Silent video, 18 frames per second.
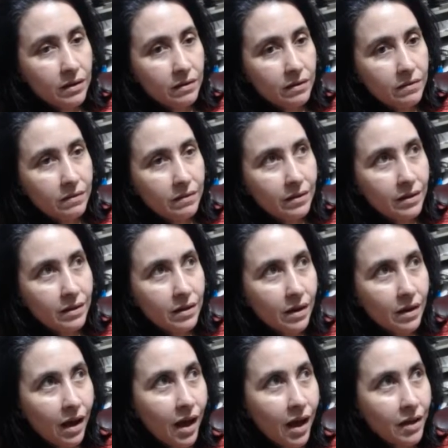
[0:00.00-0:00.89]
did
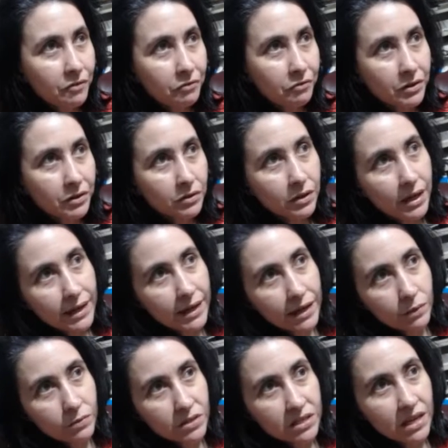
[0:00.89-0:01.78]
not feel like
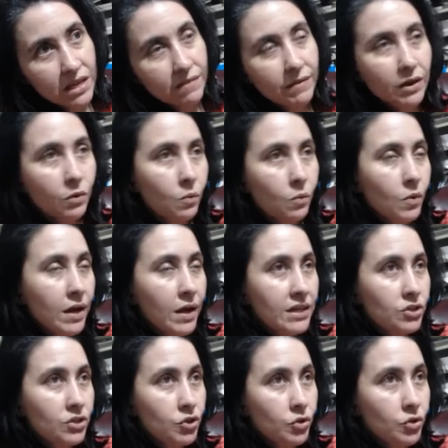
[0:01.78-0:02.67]
it was giving
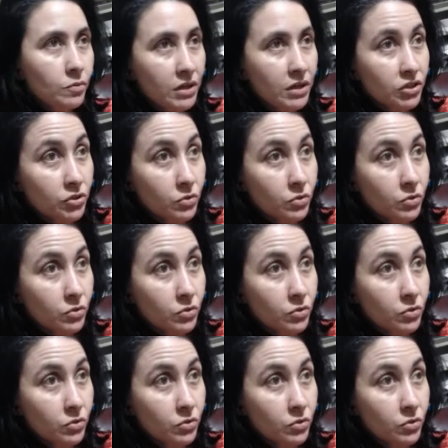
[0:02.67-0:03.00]
away too much.